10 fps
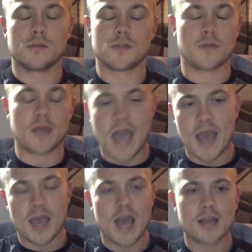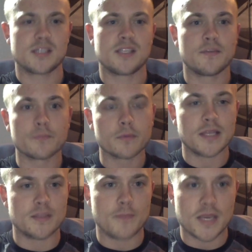then how does this even
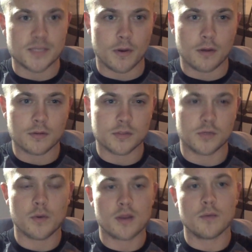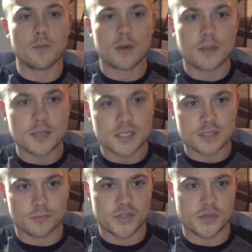relate to baseball? So what did
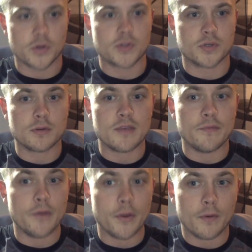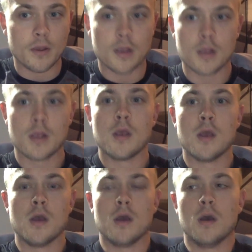this researcher even do?
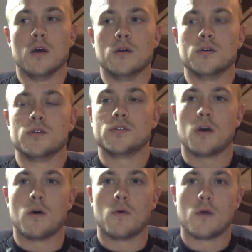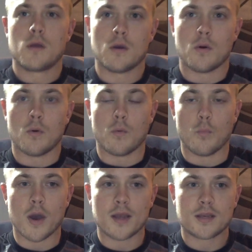So
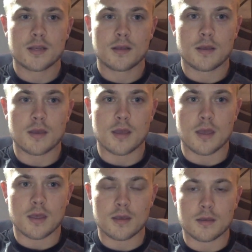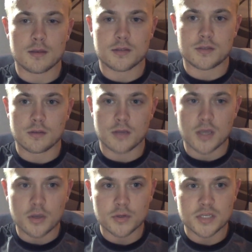what
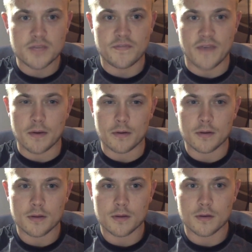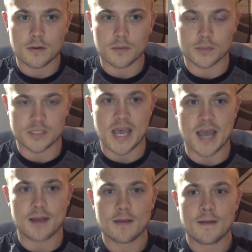Higuchi found was that